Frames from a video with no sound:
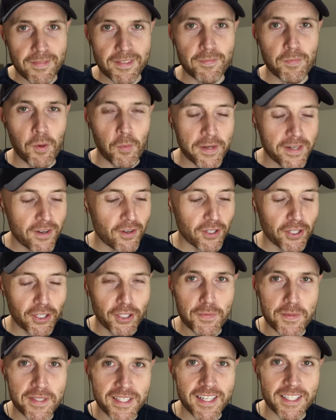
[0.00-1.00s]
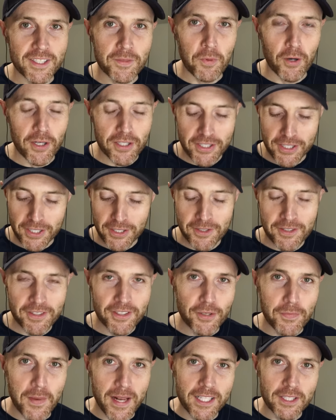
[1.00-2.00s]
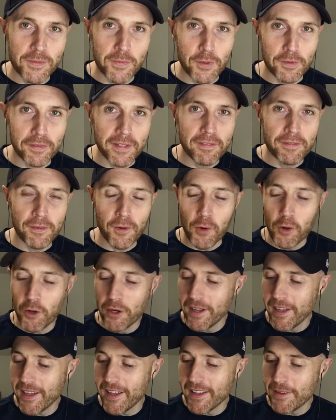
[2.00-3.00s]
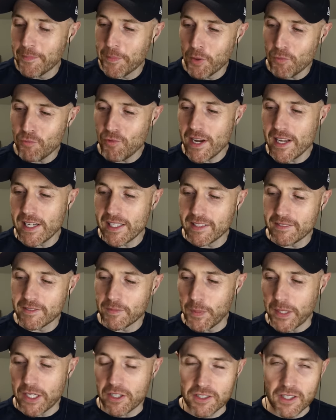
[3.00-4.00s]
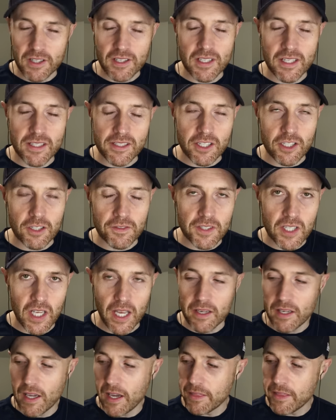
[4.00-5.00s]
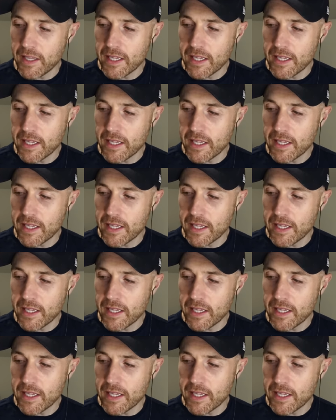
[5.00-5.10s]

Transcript: probably not going to come as any surprise to you. New Balance more V4. But really, because of the things that you've said, I